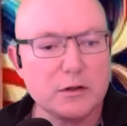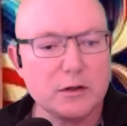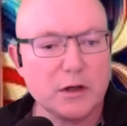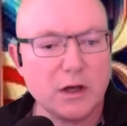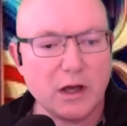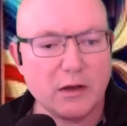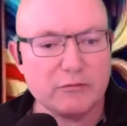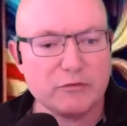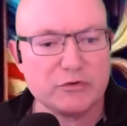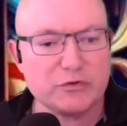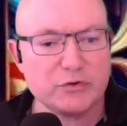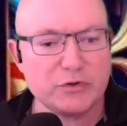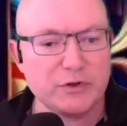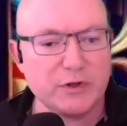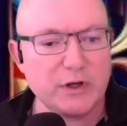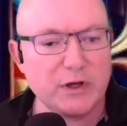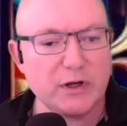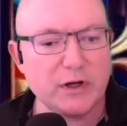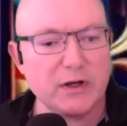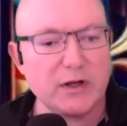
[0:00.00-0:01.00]
Obviously, you
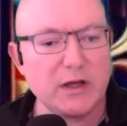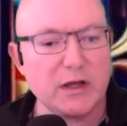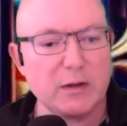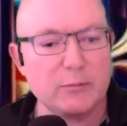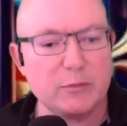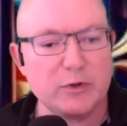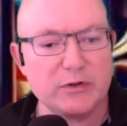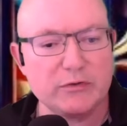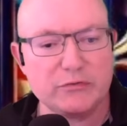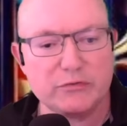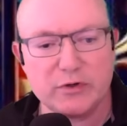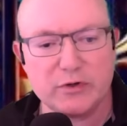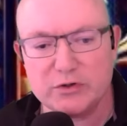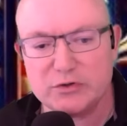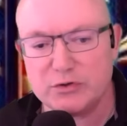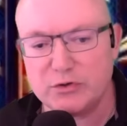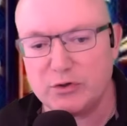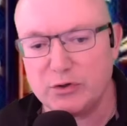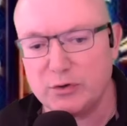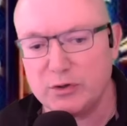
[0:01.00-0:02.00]
got a comment
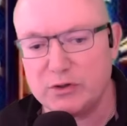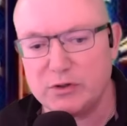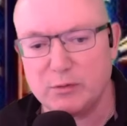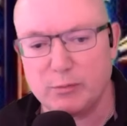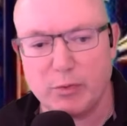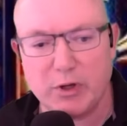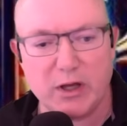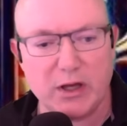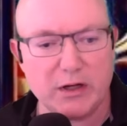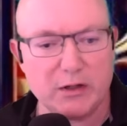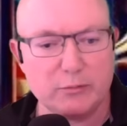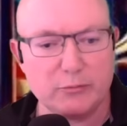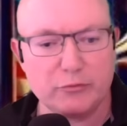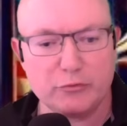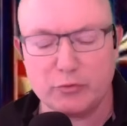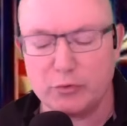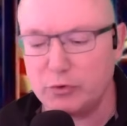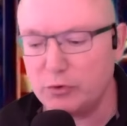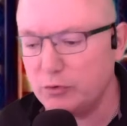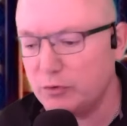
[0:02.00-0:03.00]
section there at the bottom,
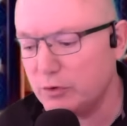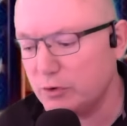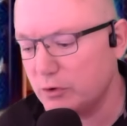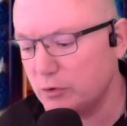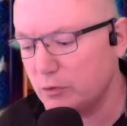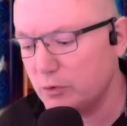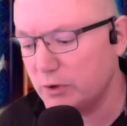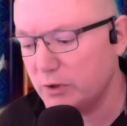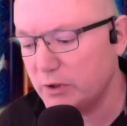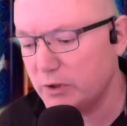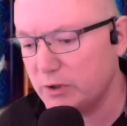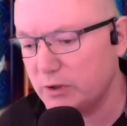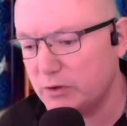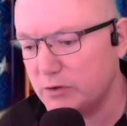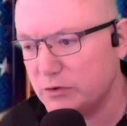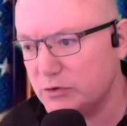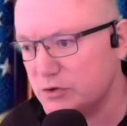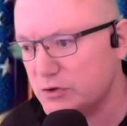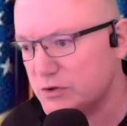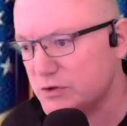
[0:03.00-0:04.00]
so you can go ahead
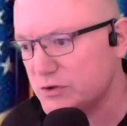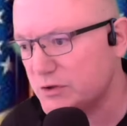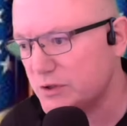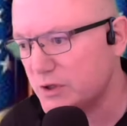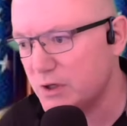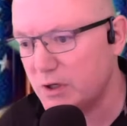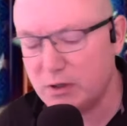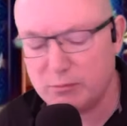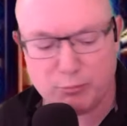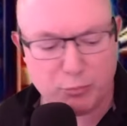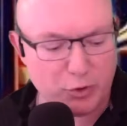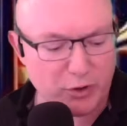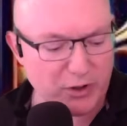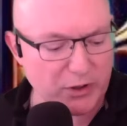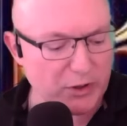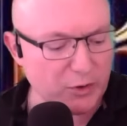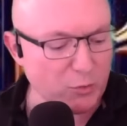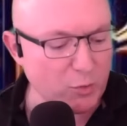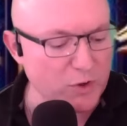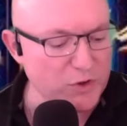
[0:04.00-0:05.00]
and just put
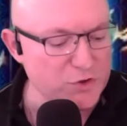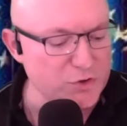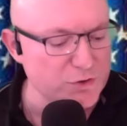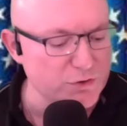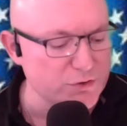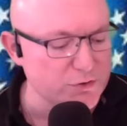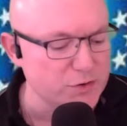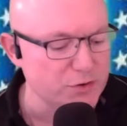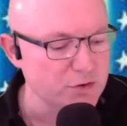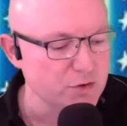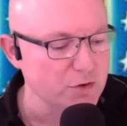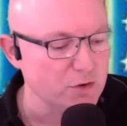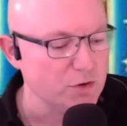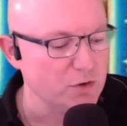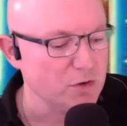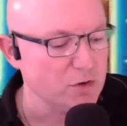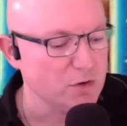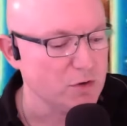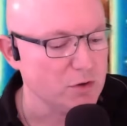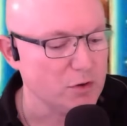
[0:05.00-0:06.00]
any questions
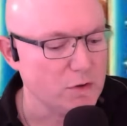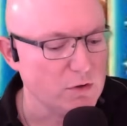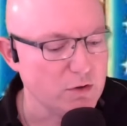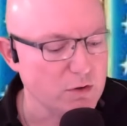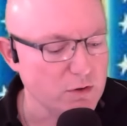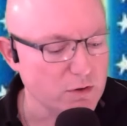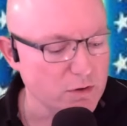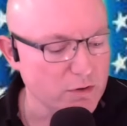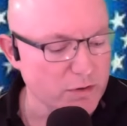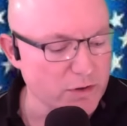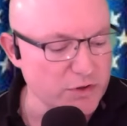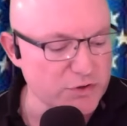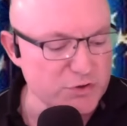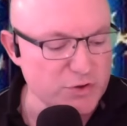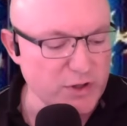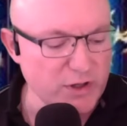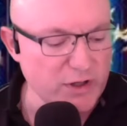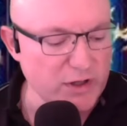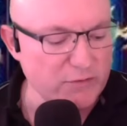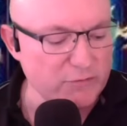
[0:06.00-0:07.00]
that
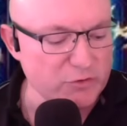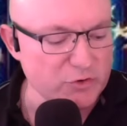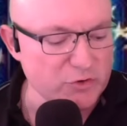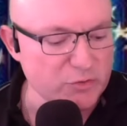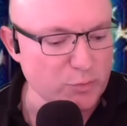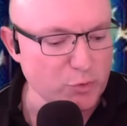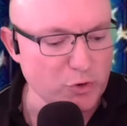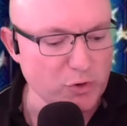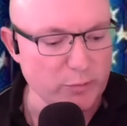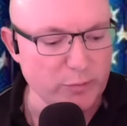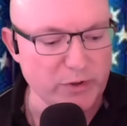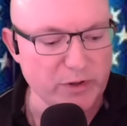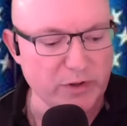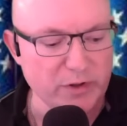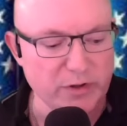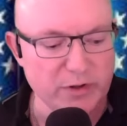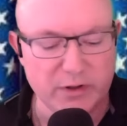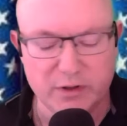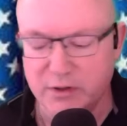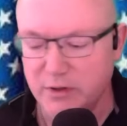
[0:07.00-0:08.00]
you have. Just put them
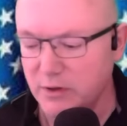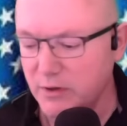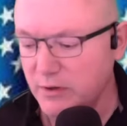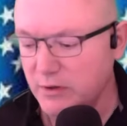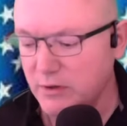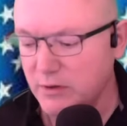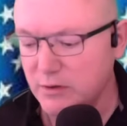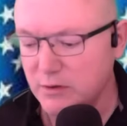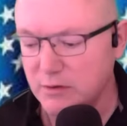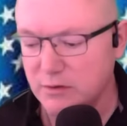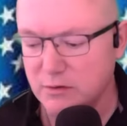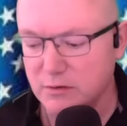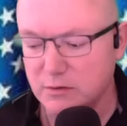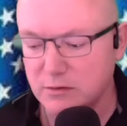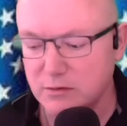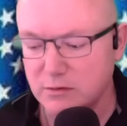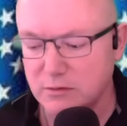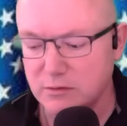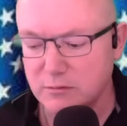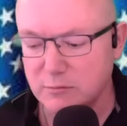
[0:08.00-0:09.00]
in the
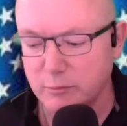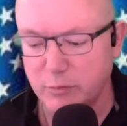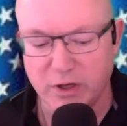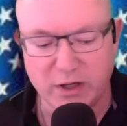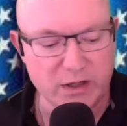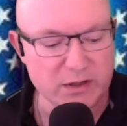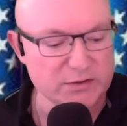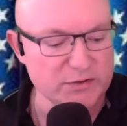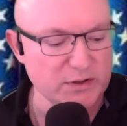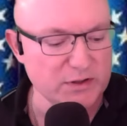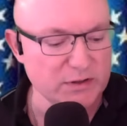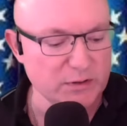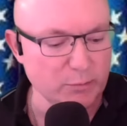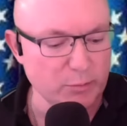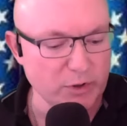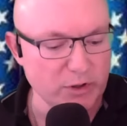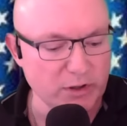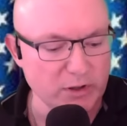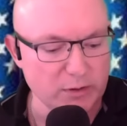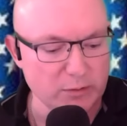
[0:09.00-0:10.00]
box at the
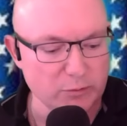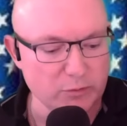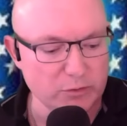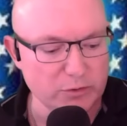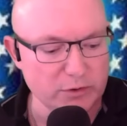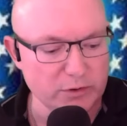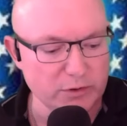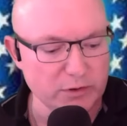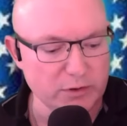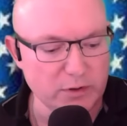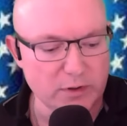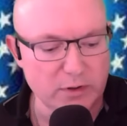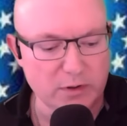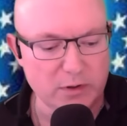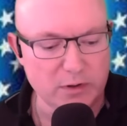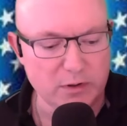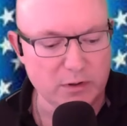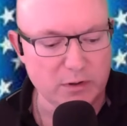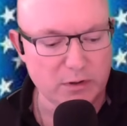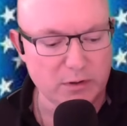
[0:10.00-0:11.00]
bottom. Okay.
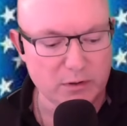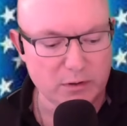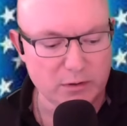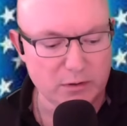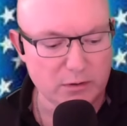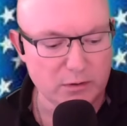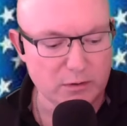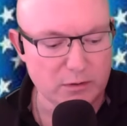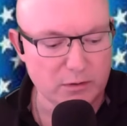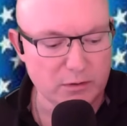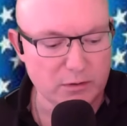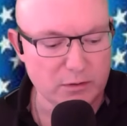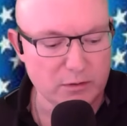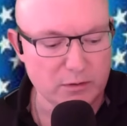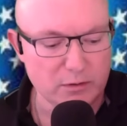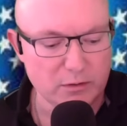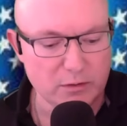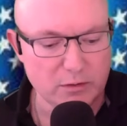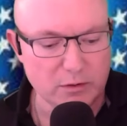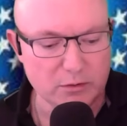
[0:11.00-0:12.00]

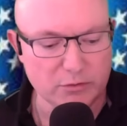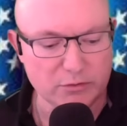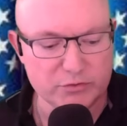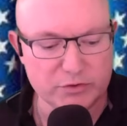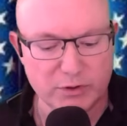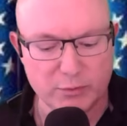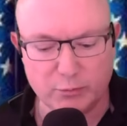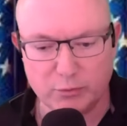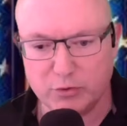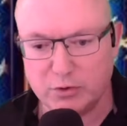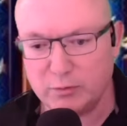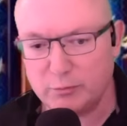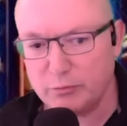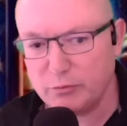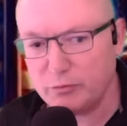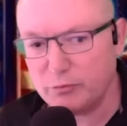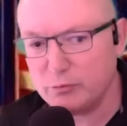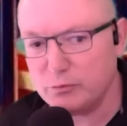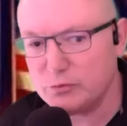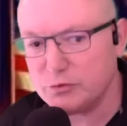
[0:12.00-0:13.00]
All right. Looks like we're
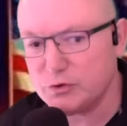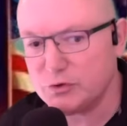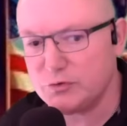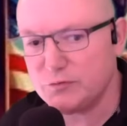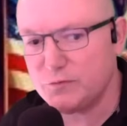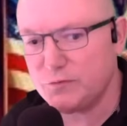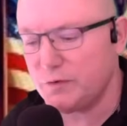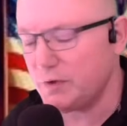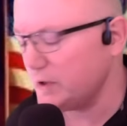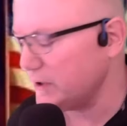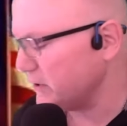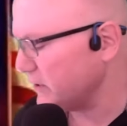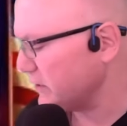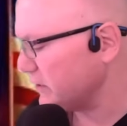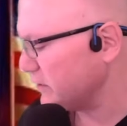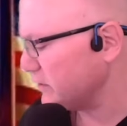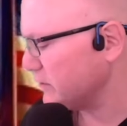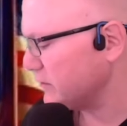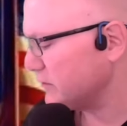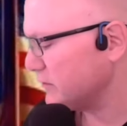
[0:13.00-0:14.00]
coming through just
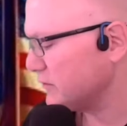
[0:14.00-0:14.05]
fine.